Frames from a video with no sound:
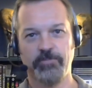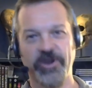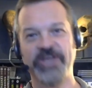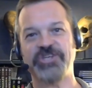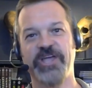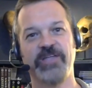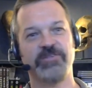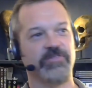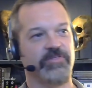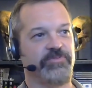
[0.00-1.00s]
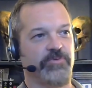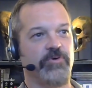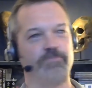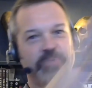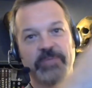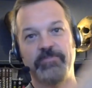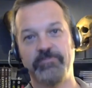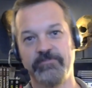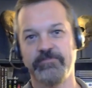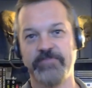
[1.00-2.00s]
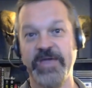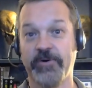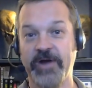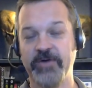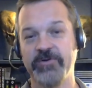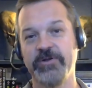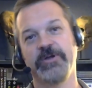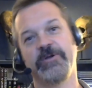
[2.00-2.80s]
break chains and throw big men around.